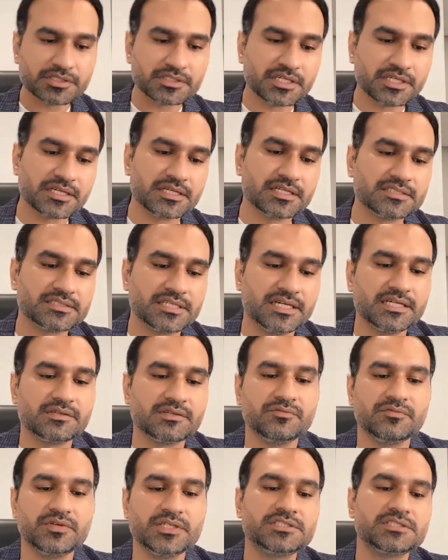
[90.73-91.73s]
thing is
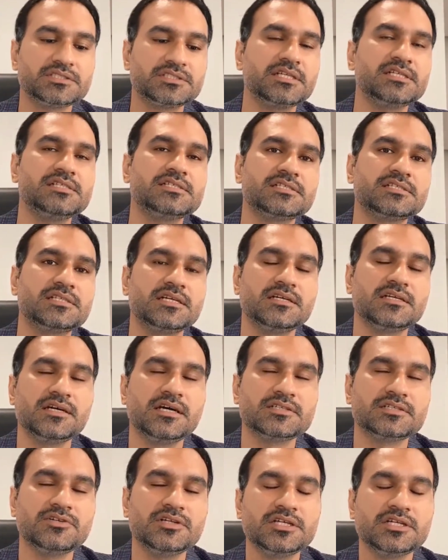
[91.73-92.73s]
that which skills is
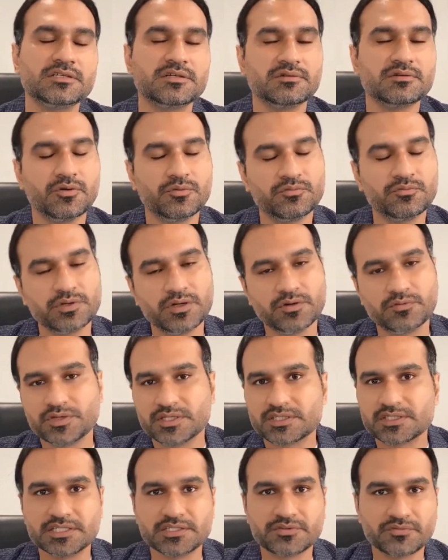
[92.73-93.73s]
actually
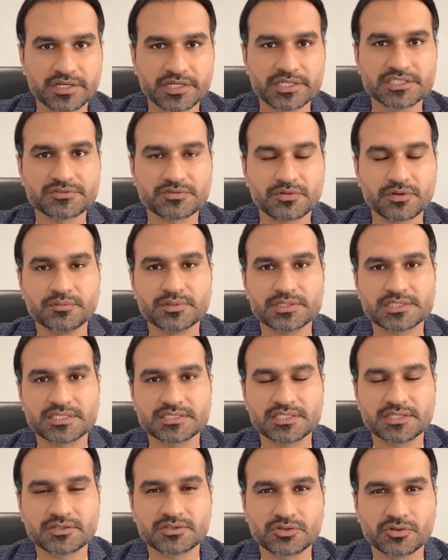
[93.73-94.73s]
obviously it varies from
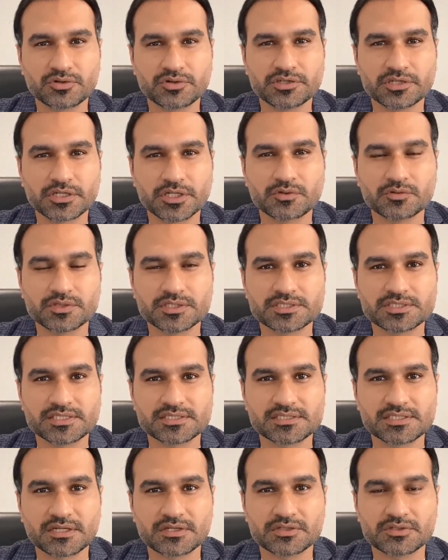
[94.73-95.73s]
assessing authority to
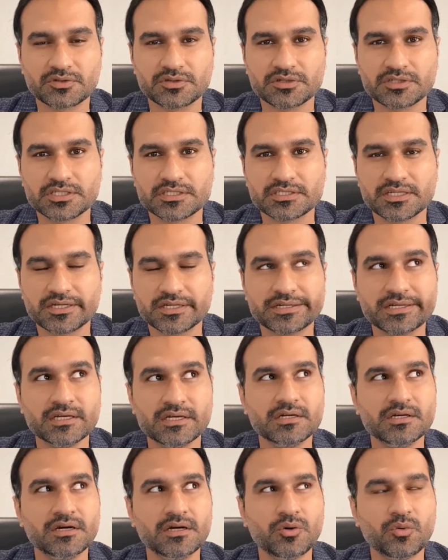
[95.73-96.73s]
assessing authority, that
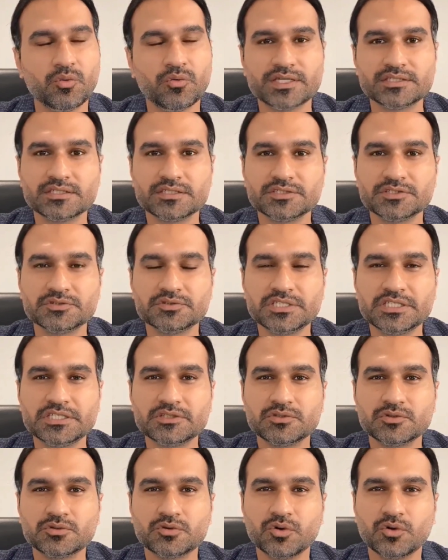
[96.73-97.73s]
whether you
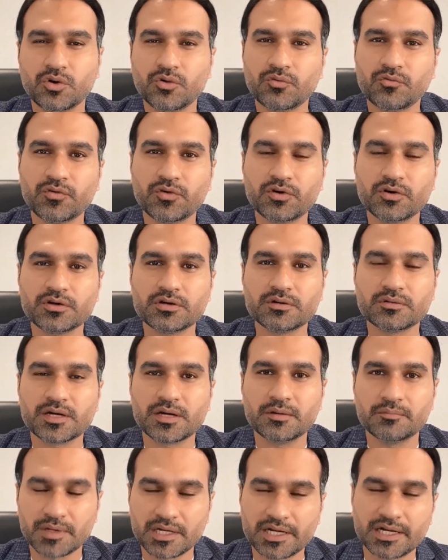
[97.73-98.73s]
need to go for
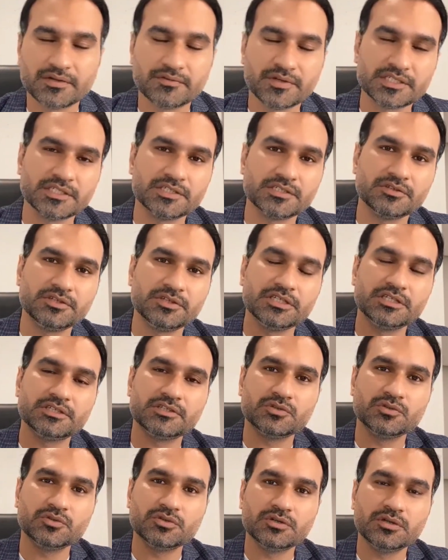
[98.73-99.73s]
whether you need
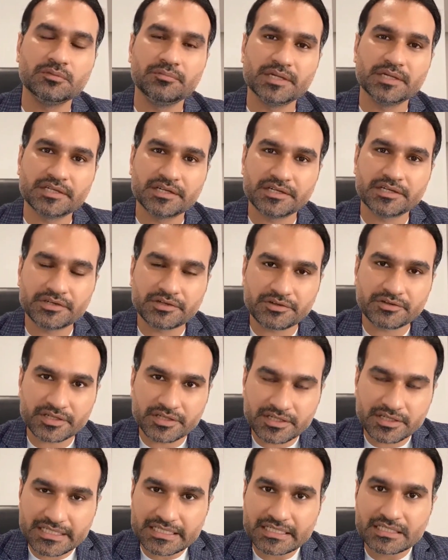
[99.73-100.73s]
to
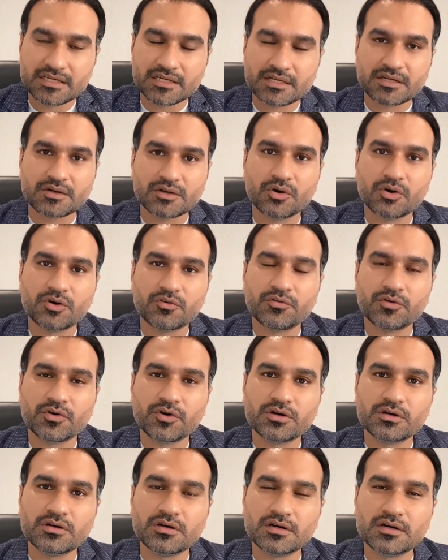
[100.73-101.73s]
mandatorily go
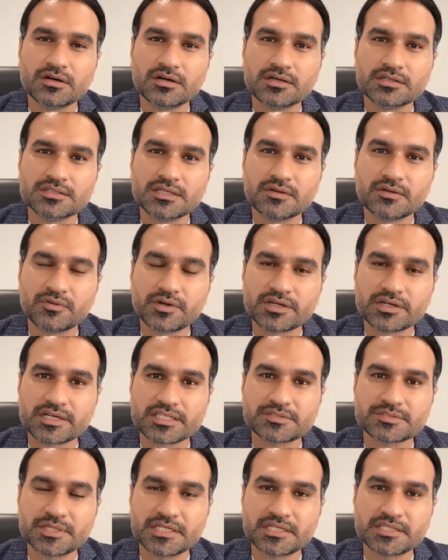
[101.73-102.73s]
for the work
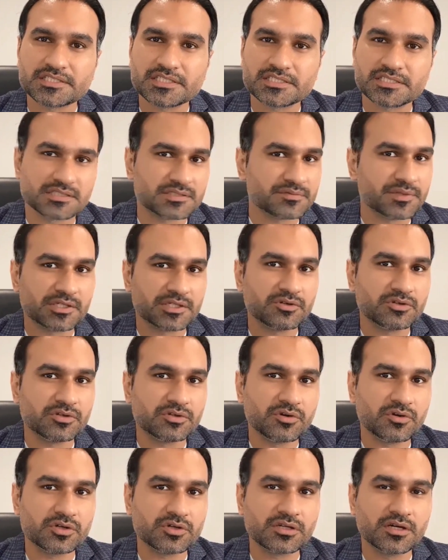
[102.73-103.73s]
experience assessment or
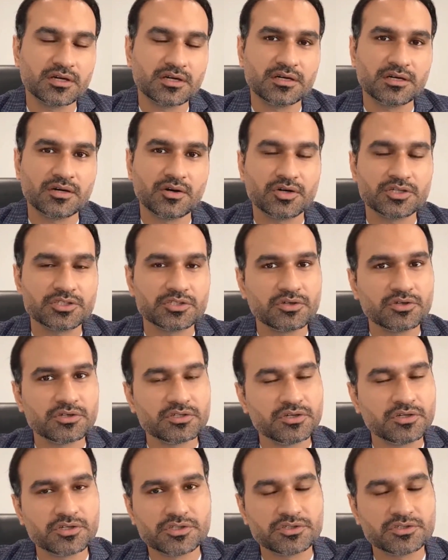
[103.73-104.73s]
not, or
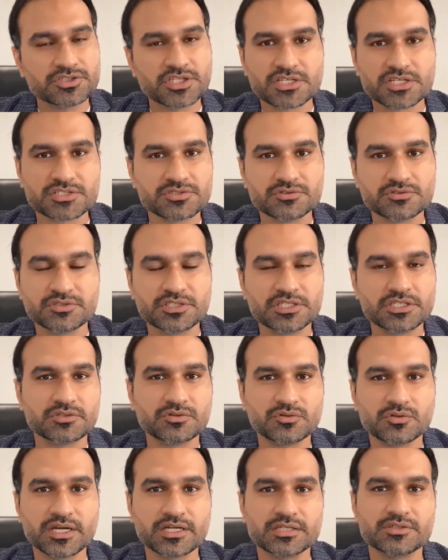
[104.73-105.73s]
you need
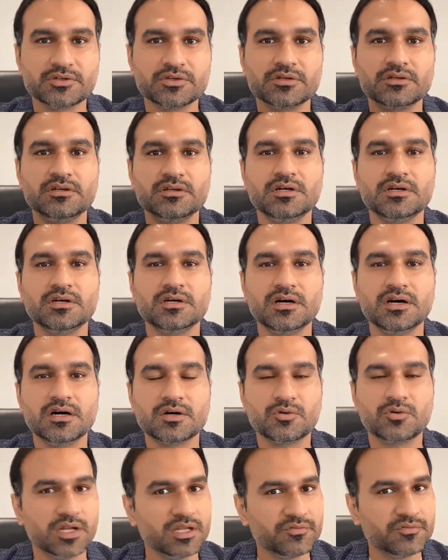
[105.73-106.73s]
to get your
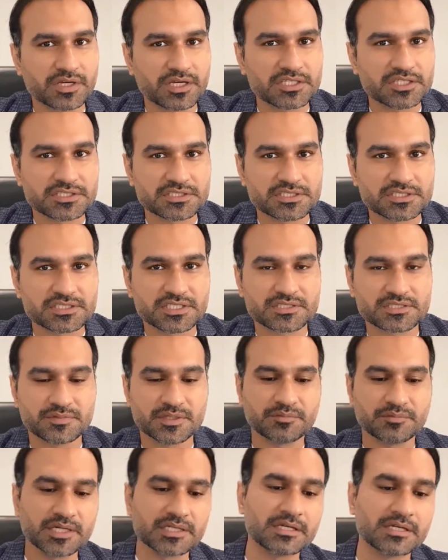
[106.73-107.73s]
qualifications
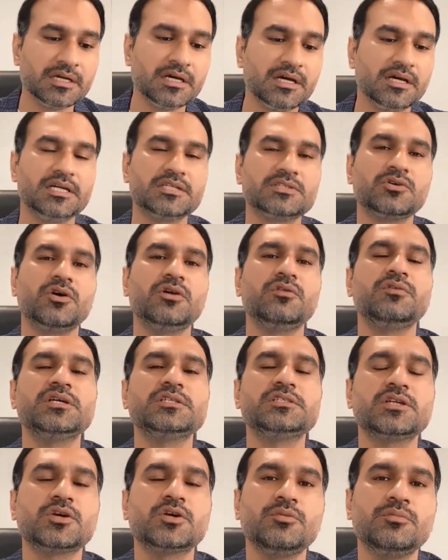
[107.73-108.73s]
assessment. But it's
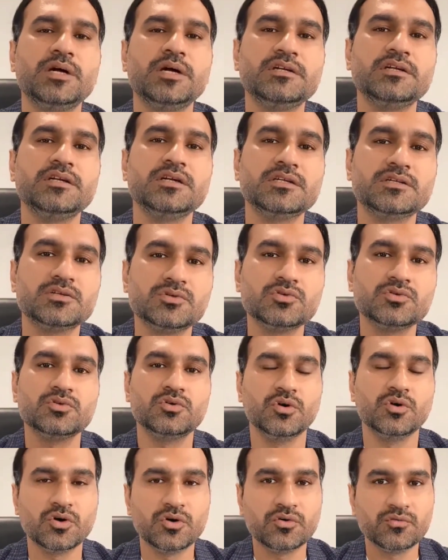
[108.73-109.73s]
always recommended to
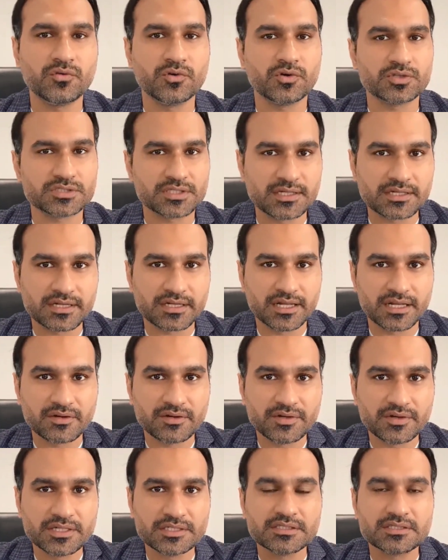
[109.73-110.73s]
go for the
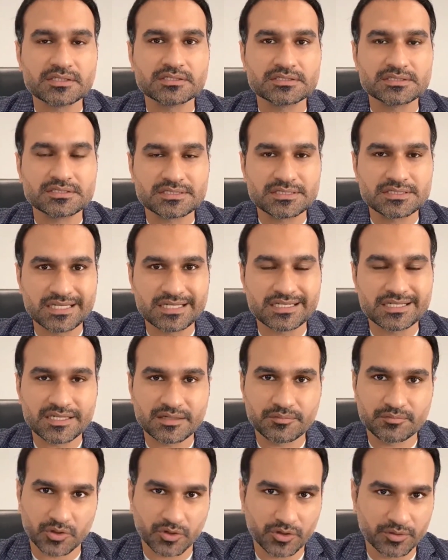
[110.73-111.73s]
relevant skilled
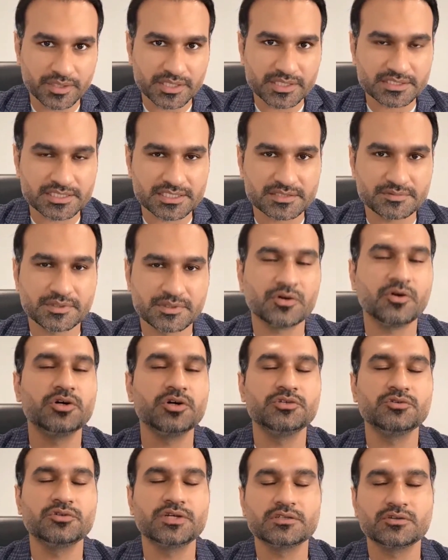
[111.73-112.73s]
employment assessment, or
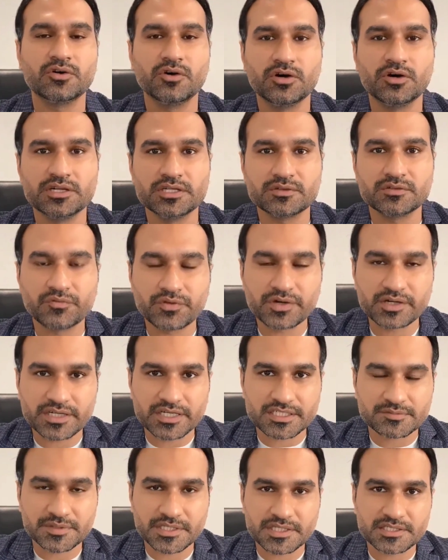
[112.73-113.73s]
you can call it work
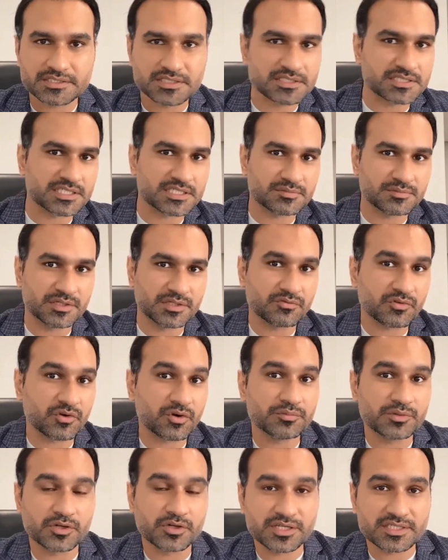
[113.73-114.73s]
experience assessment
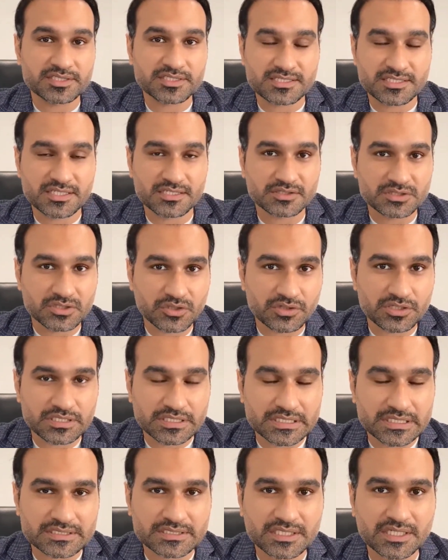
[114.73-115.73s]
from your assessing
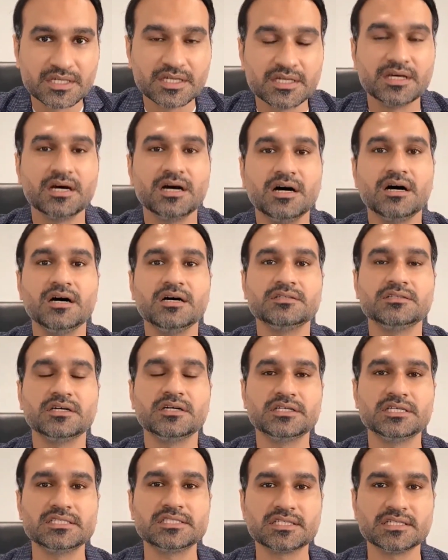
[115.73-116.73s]
authorities.
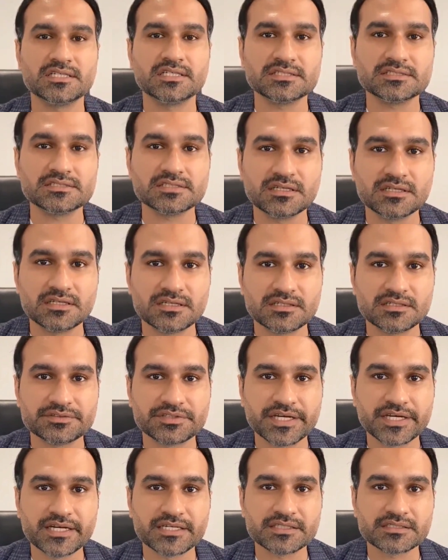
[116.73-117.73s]
The reason is
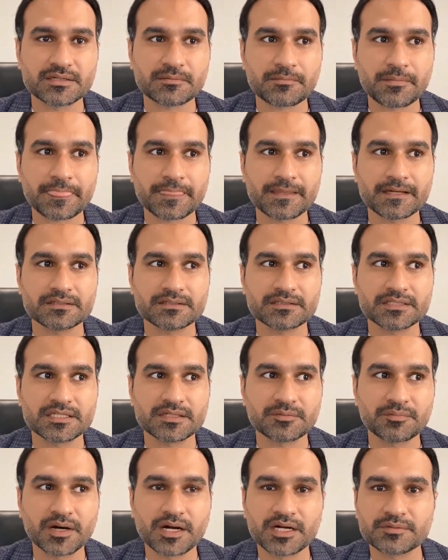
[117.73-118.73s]
that the
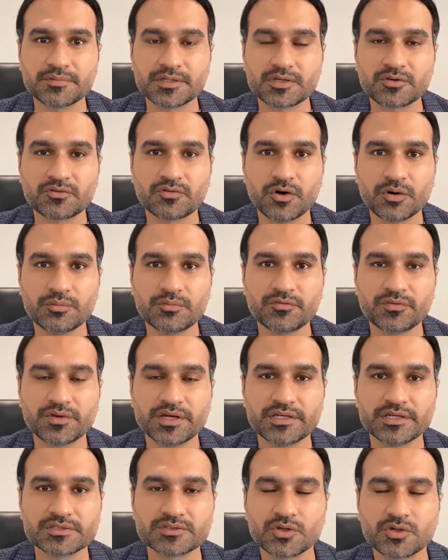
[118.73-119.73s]
Department of Home
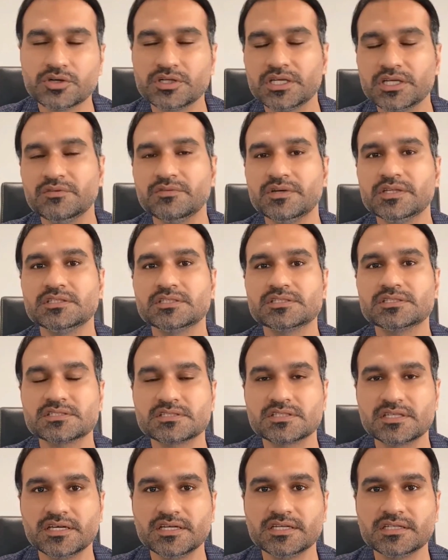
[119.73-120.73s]
Affairs or even the
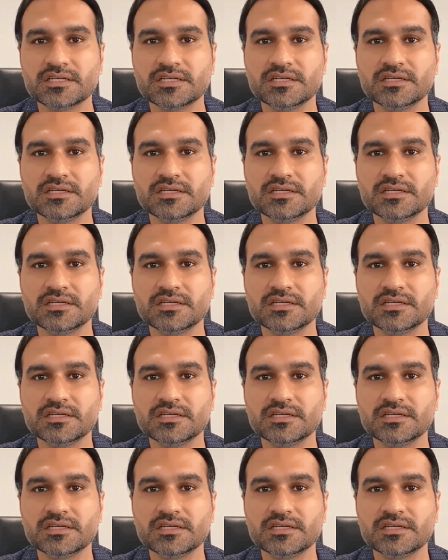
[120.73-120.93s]
state